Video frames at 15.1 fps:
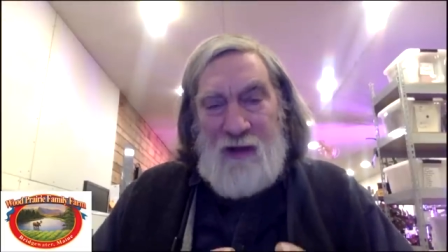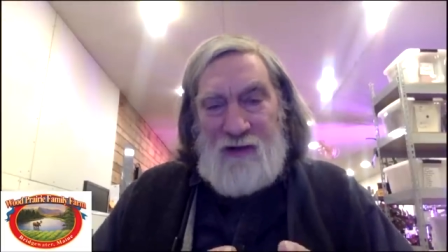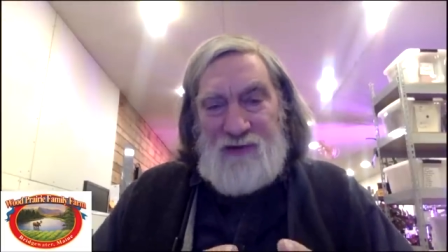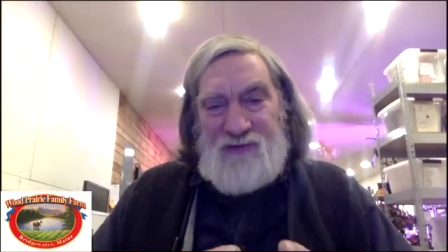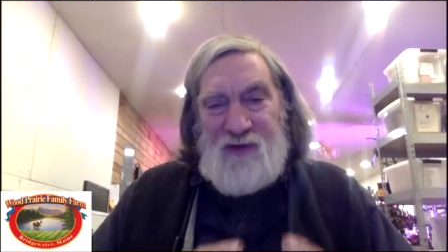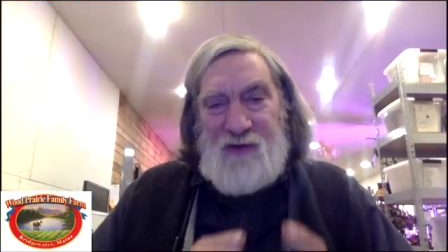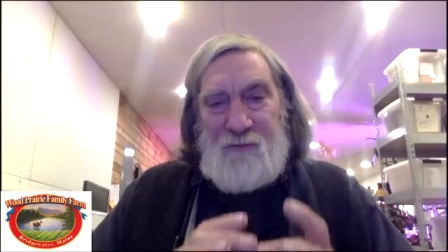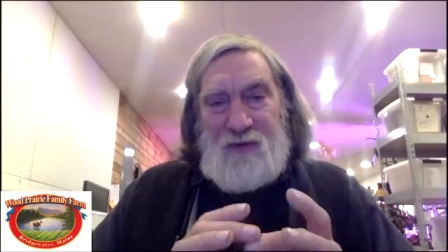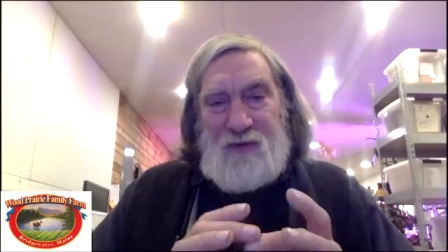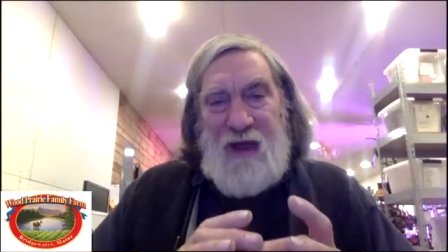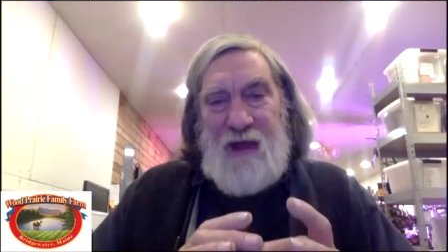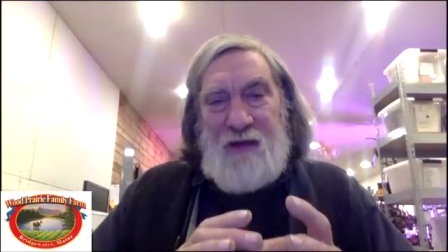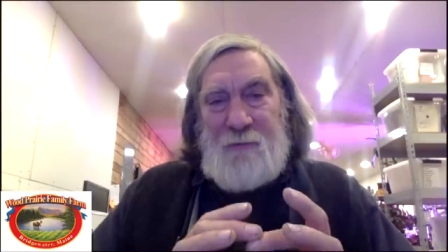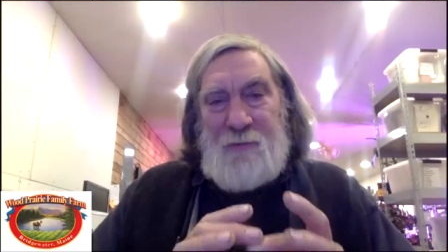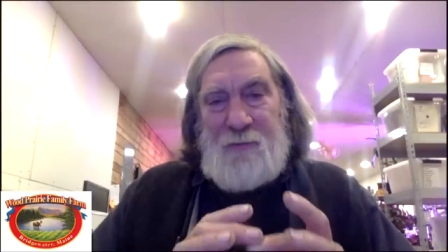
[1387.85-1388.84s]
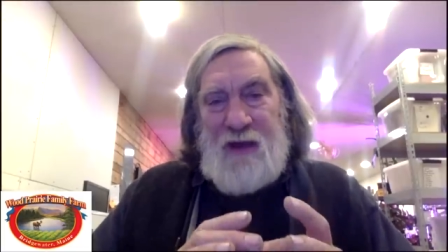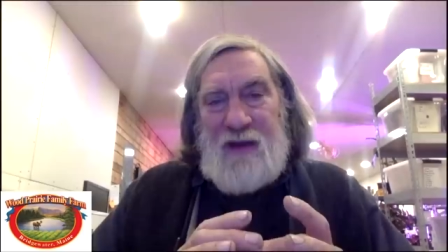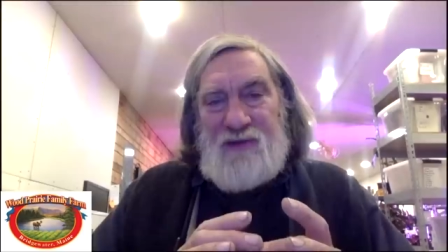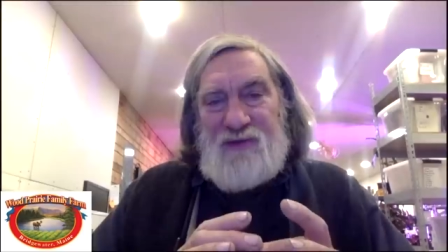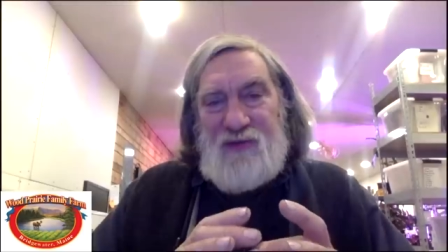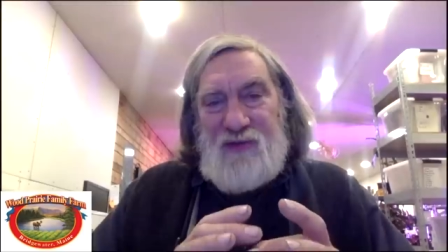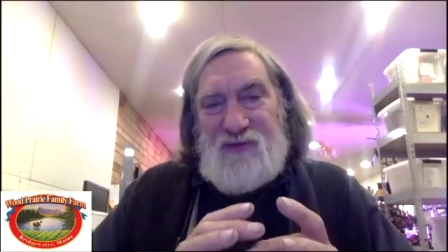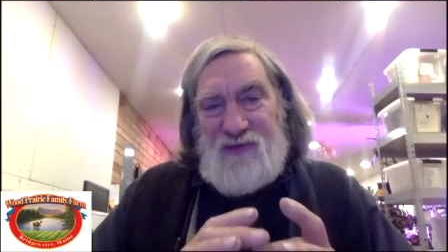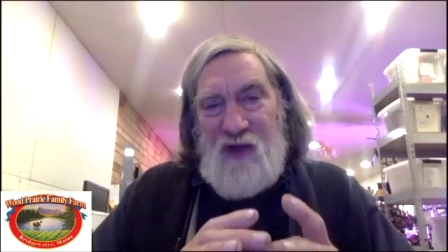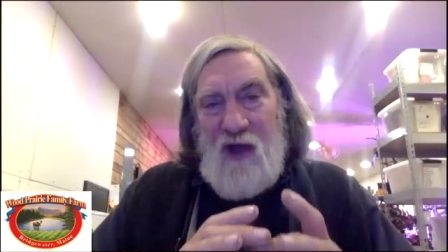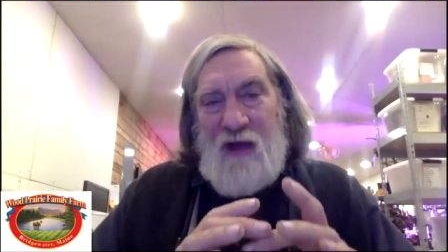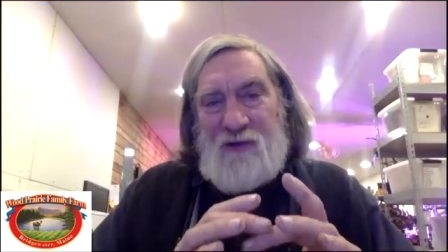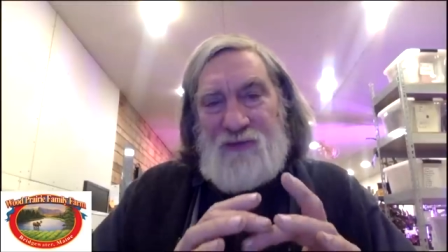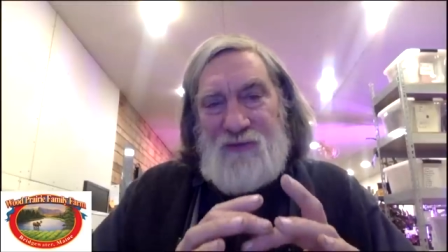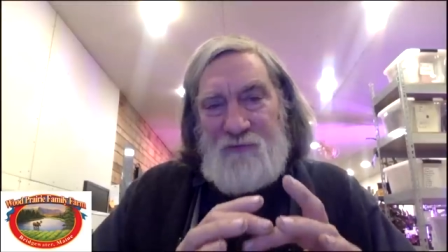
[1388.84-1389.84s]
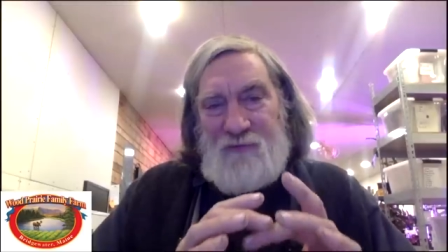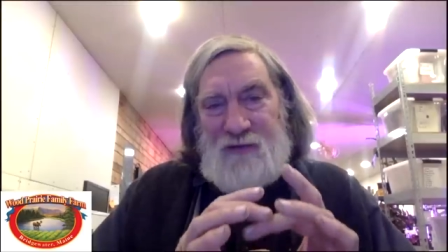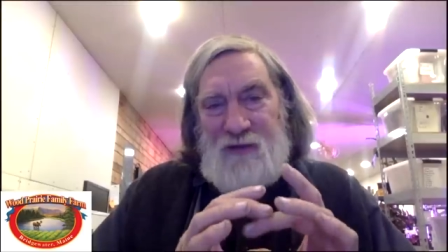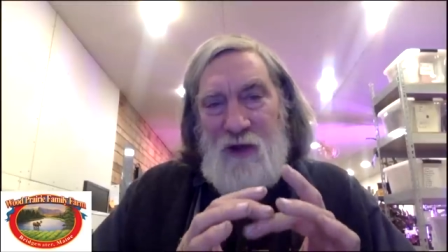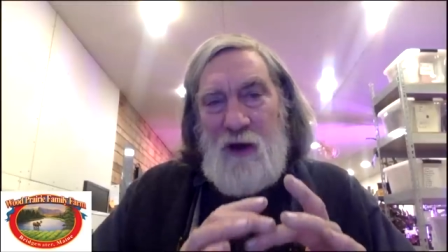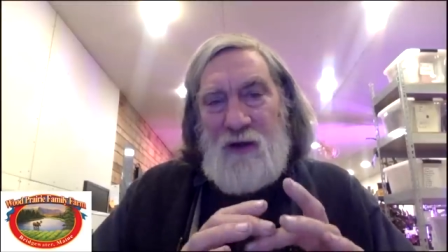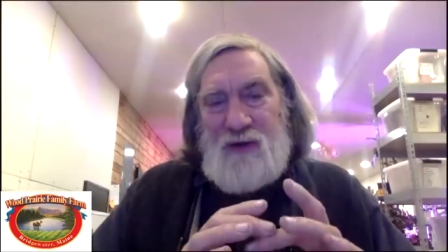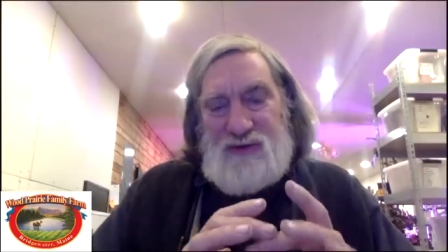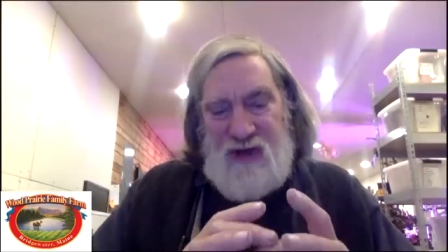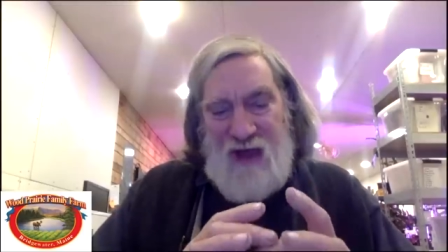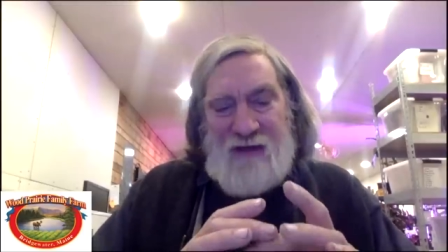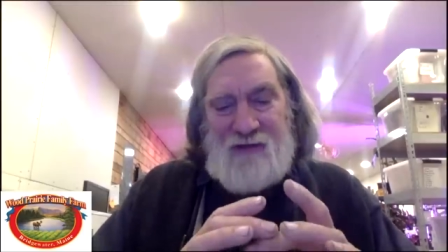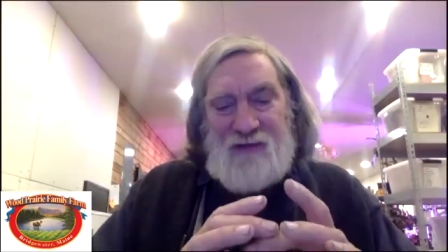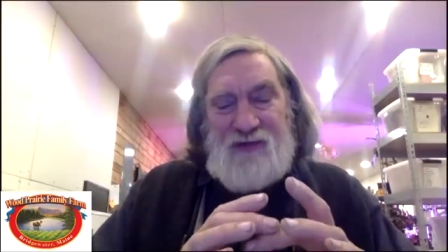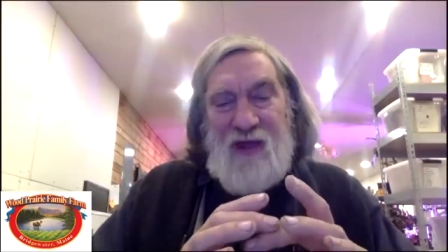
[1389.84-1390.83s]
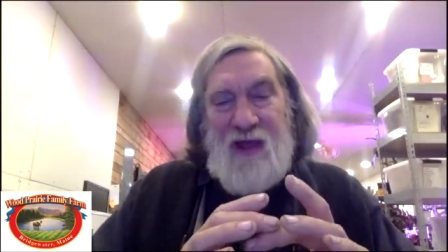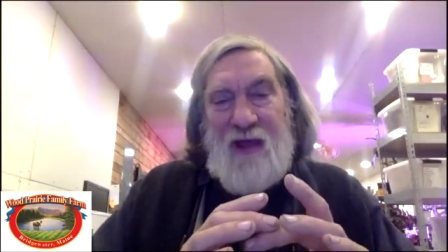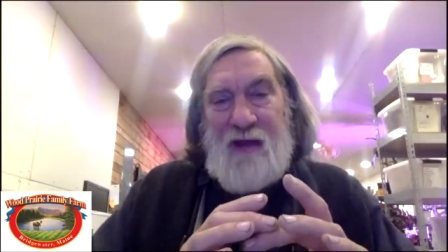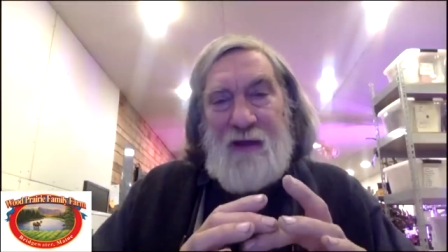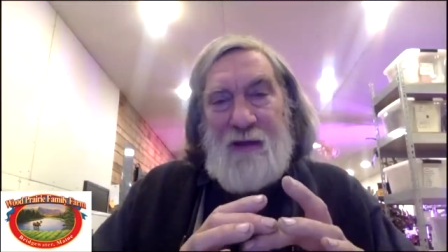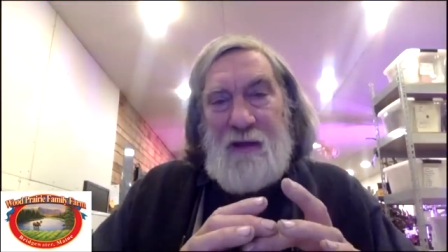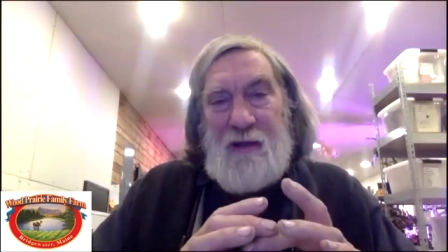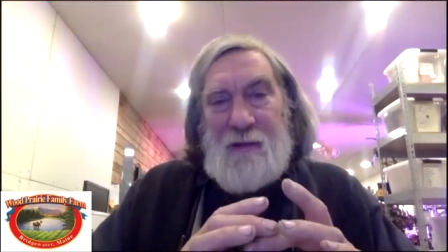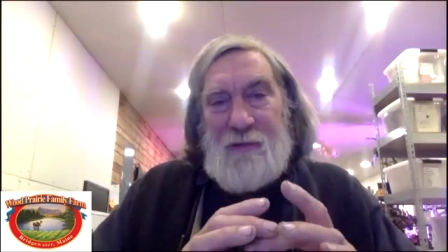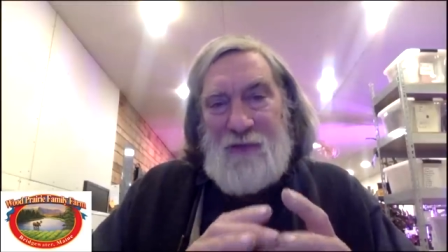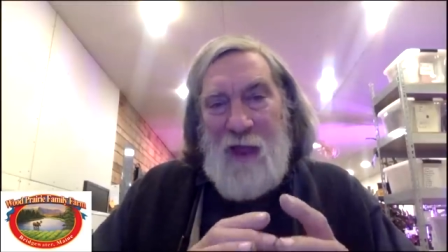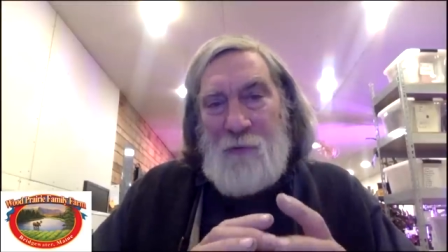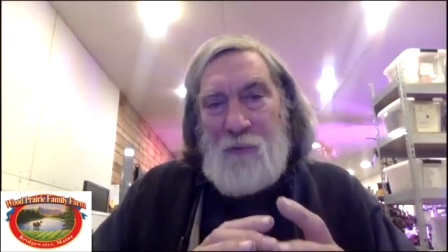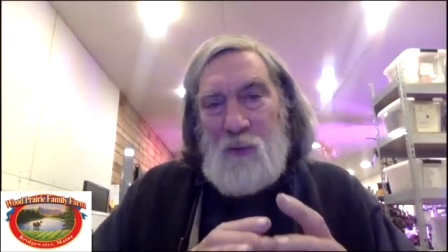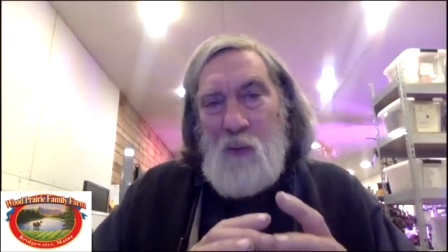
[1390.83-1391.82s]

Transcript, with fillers: if you had a seed potato piece the size of a large hen's egg,